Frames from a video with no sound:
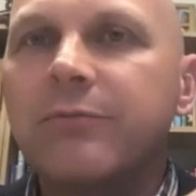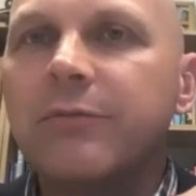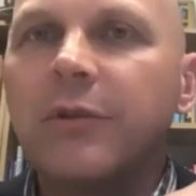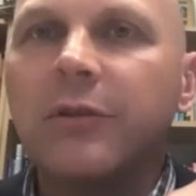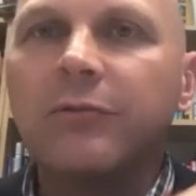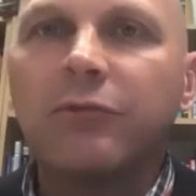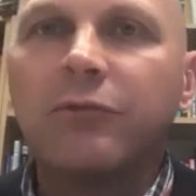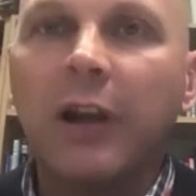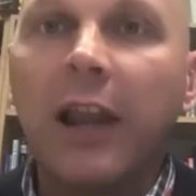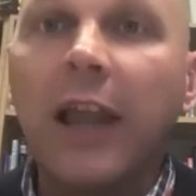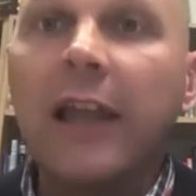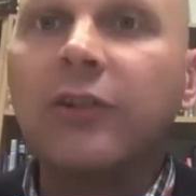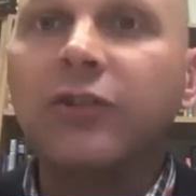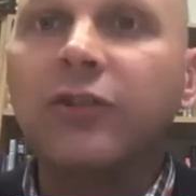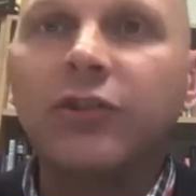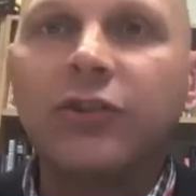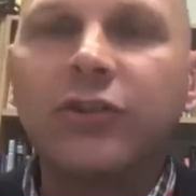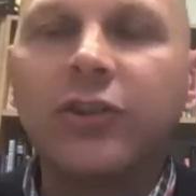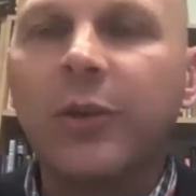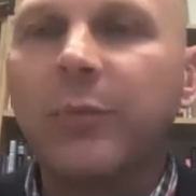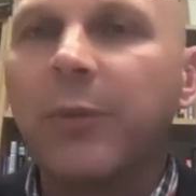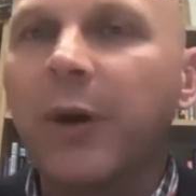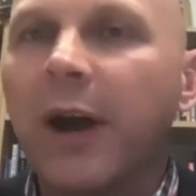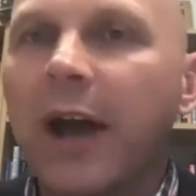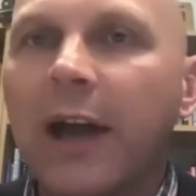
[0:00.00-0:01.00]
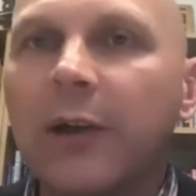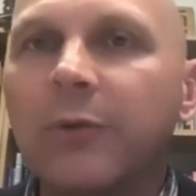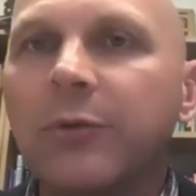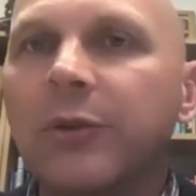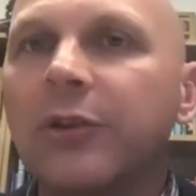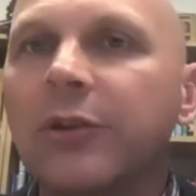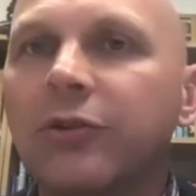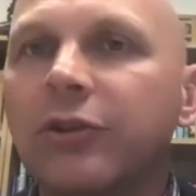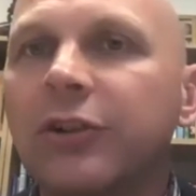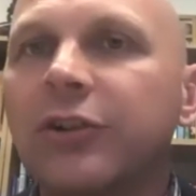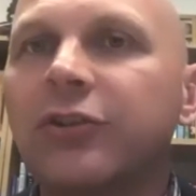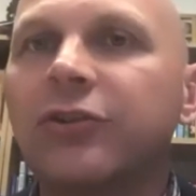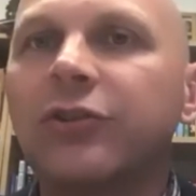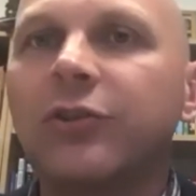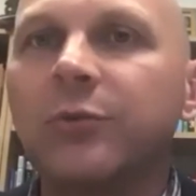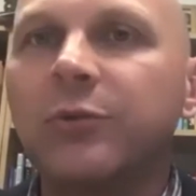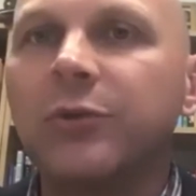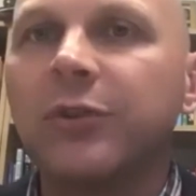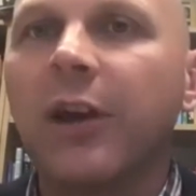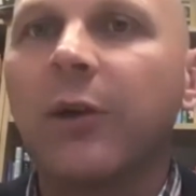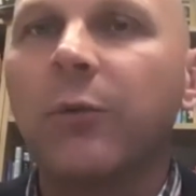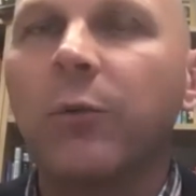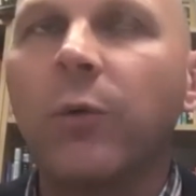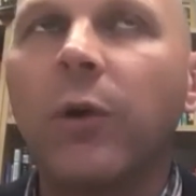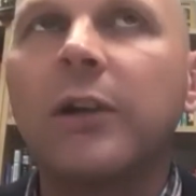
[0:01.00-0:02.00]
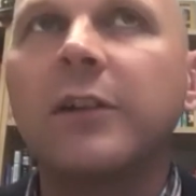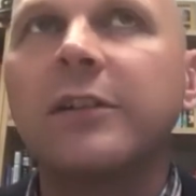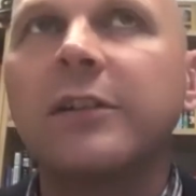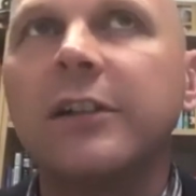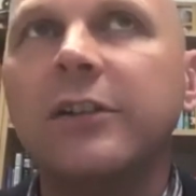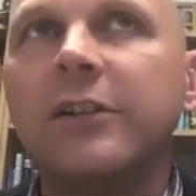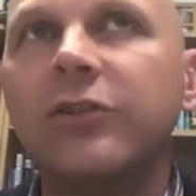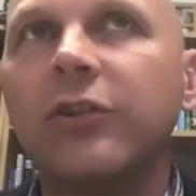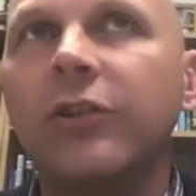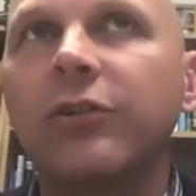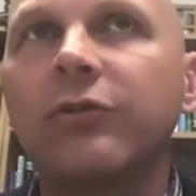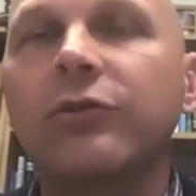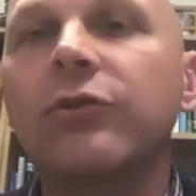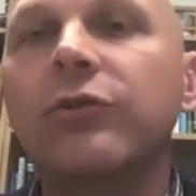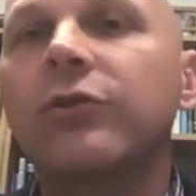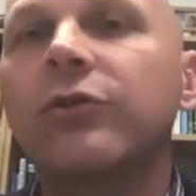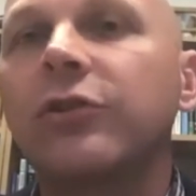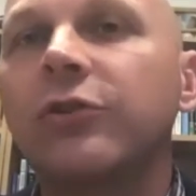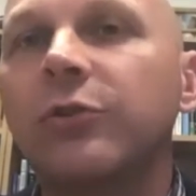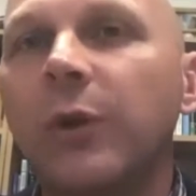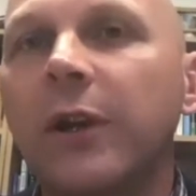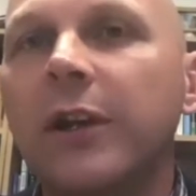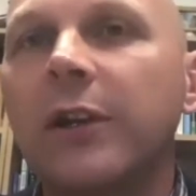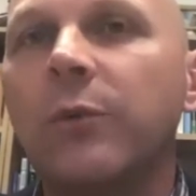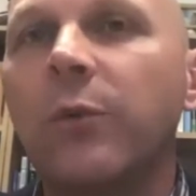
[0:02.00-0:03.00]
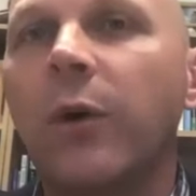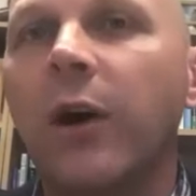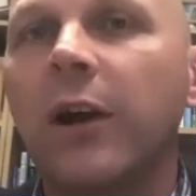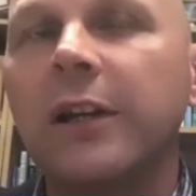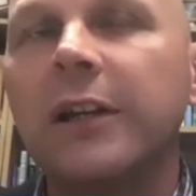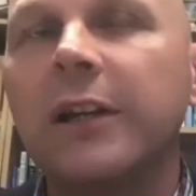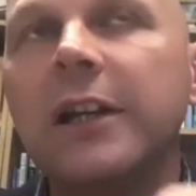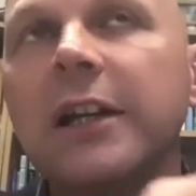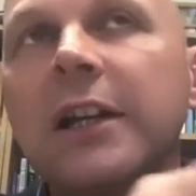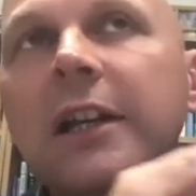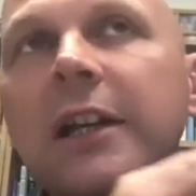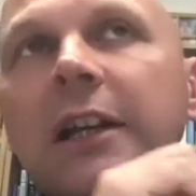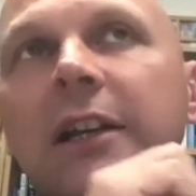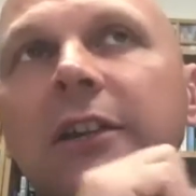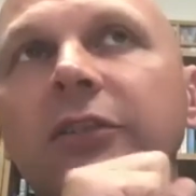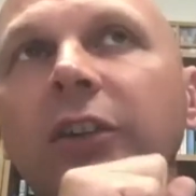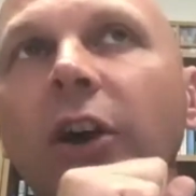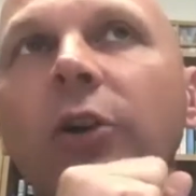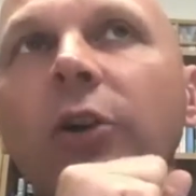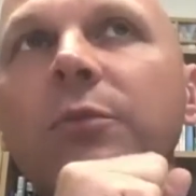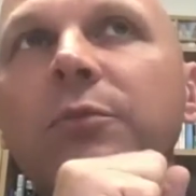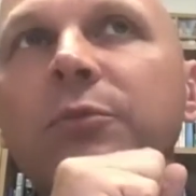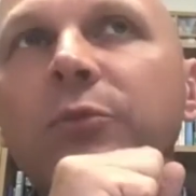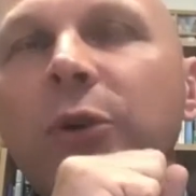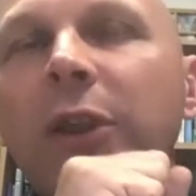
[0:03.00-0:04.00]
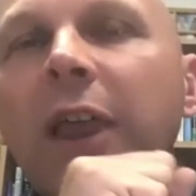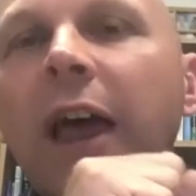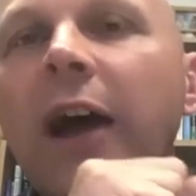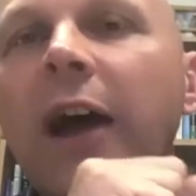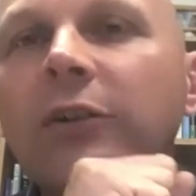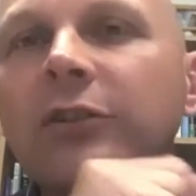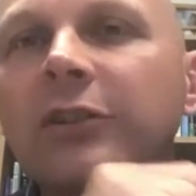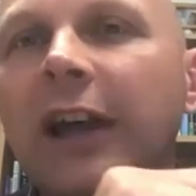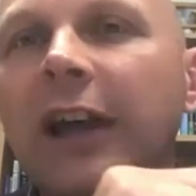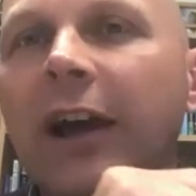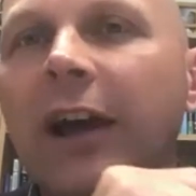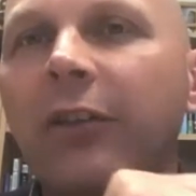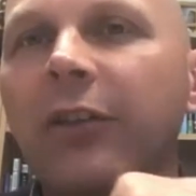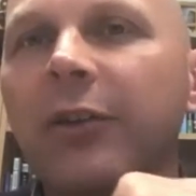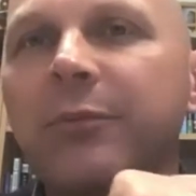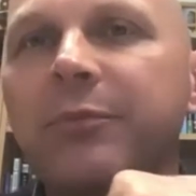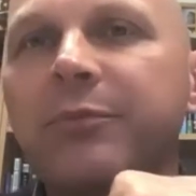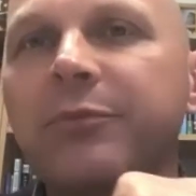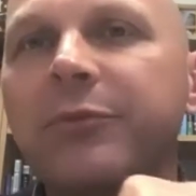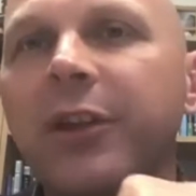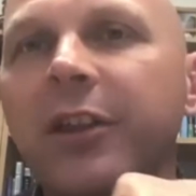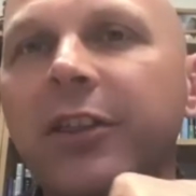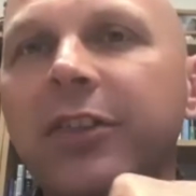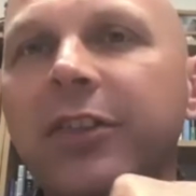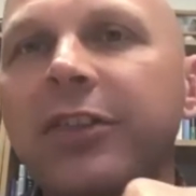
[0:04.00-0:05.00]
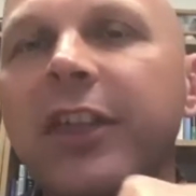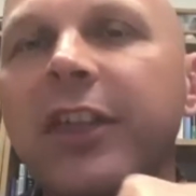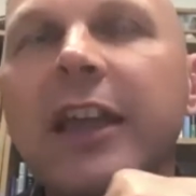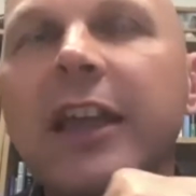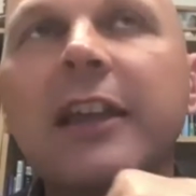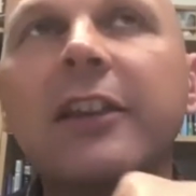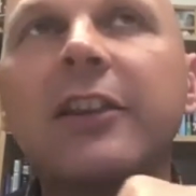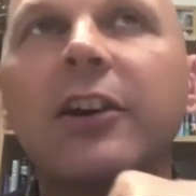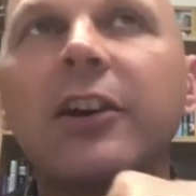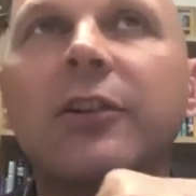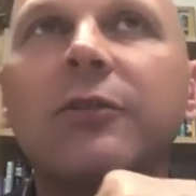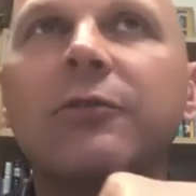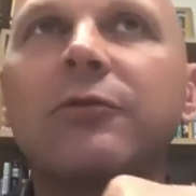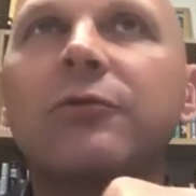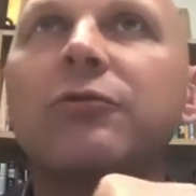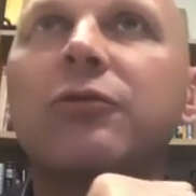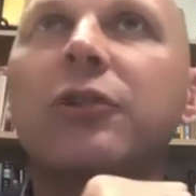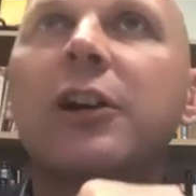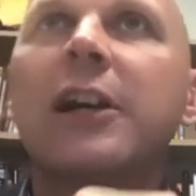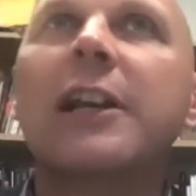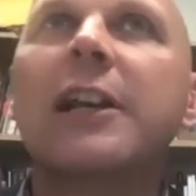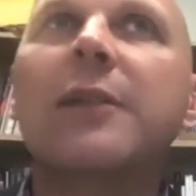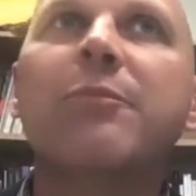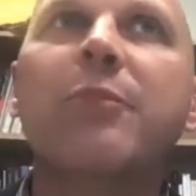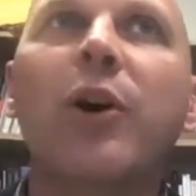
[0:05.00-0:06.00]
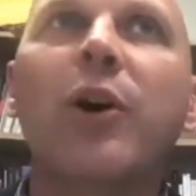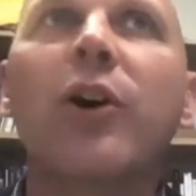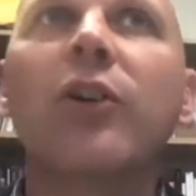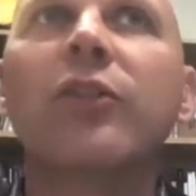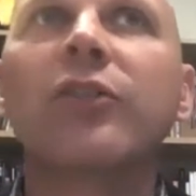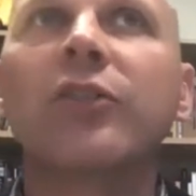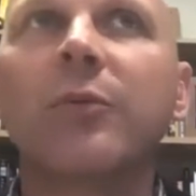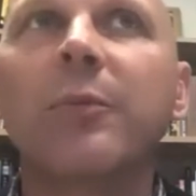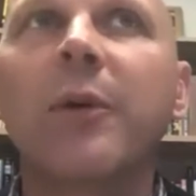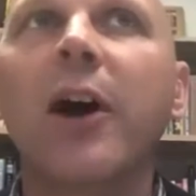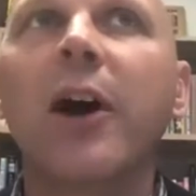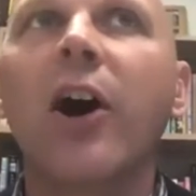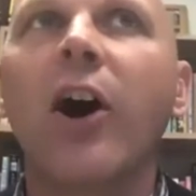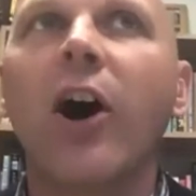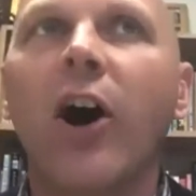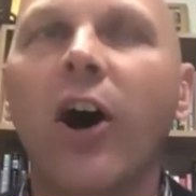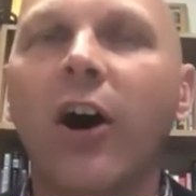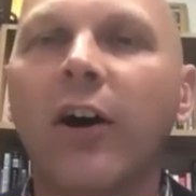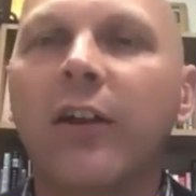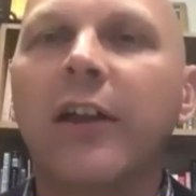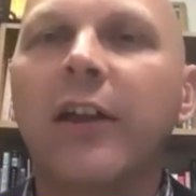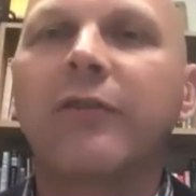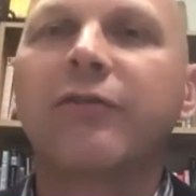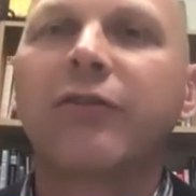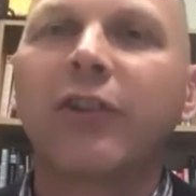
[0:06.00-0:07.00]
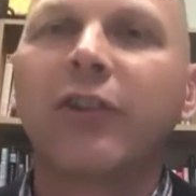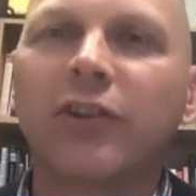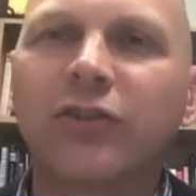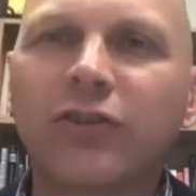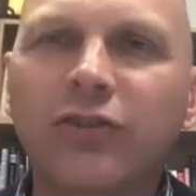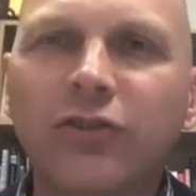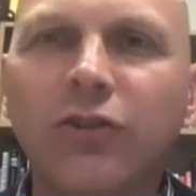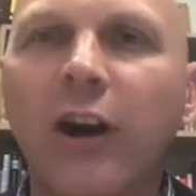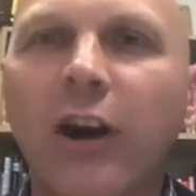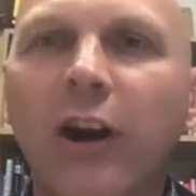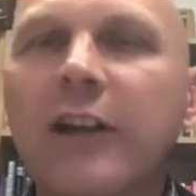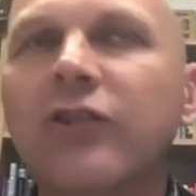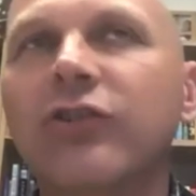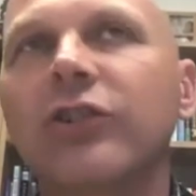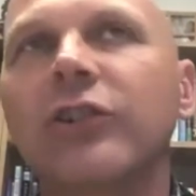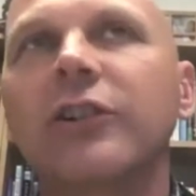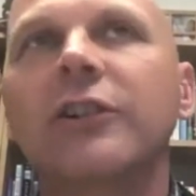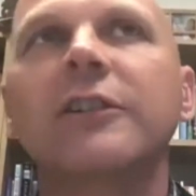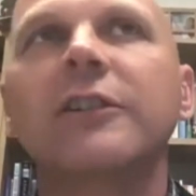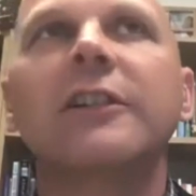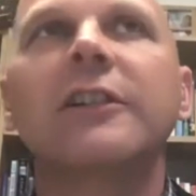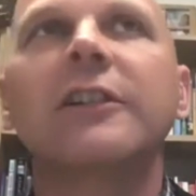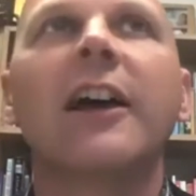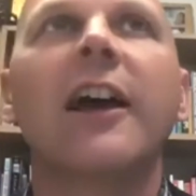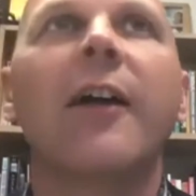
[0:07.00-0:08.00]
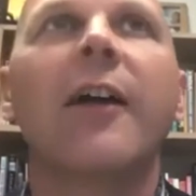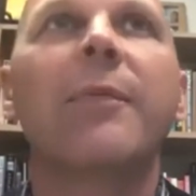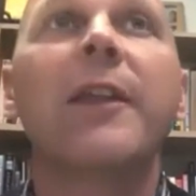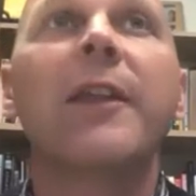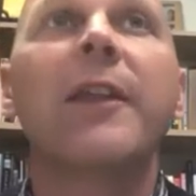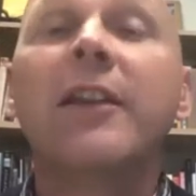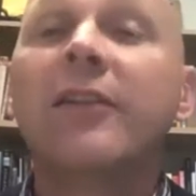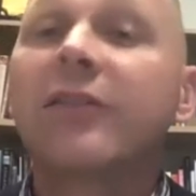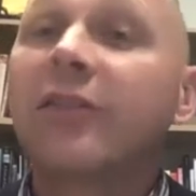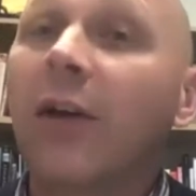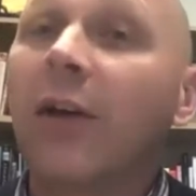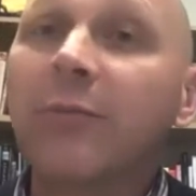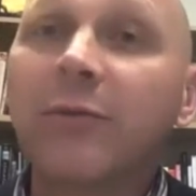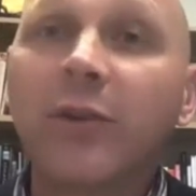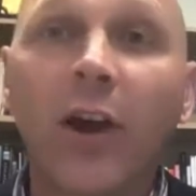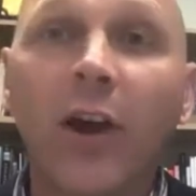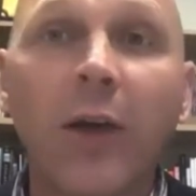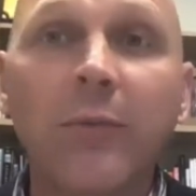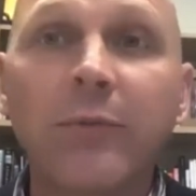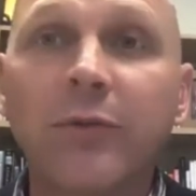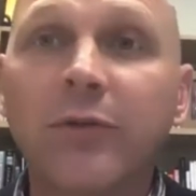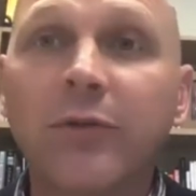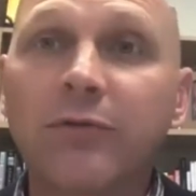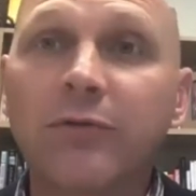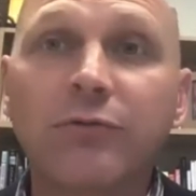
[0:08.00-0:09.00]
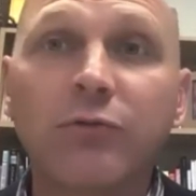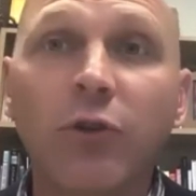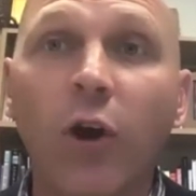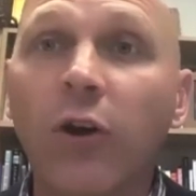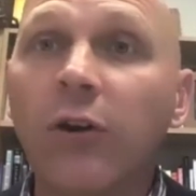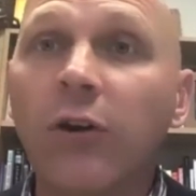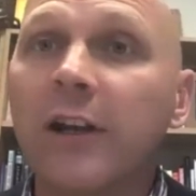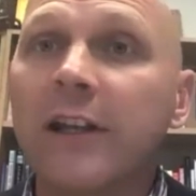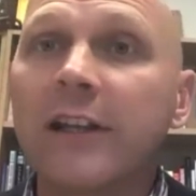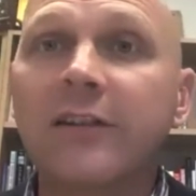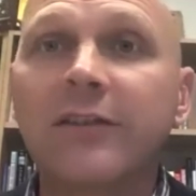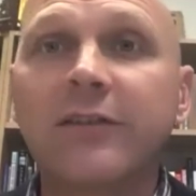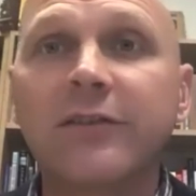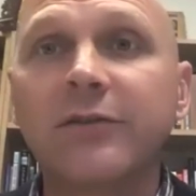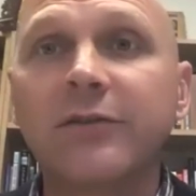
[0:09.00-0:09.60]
relationship I had with a Christian, was that one teacher through to 21. So without doubt, the thing that really burns on my heart, that frustration, sometimes wrongly